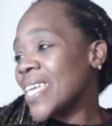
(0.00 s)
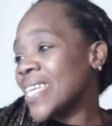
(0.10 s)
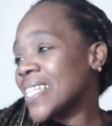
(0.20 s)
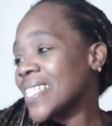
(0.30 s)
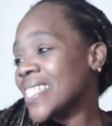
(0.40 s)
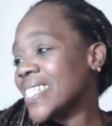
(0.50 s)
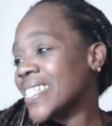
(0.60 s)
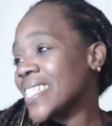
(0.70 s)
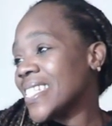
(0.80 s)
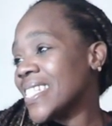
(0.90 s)

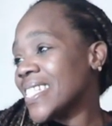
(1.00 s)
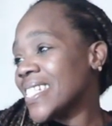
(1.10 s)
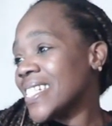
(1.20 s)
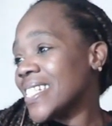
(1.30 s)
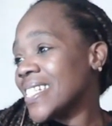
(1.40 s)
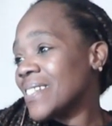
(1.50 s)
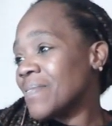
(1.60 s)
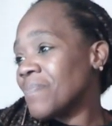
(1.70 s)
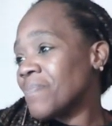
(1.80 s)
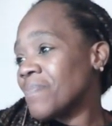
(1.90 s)

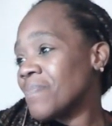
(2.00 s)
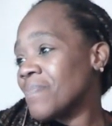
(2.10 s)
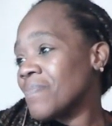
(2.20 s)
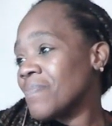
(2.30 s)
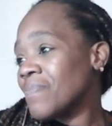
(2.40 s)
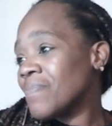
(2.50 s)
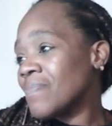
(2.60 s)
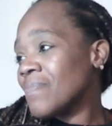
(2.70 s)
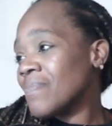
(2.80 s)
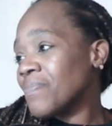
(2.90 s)

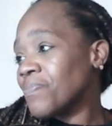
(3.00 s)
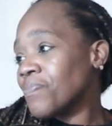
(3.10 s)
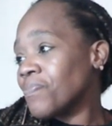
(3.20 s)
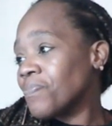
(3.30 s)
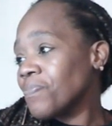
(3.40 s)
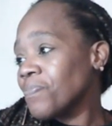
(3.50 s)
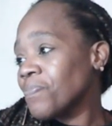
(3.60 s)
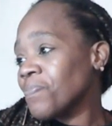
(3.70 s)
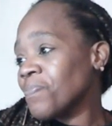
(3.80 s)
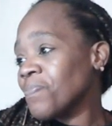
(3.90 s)
(silence)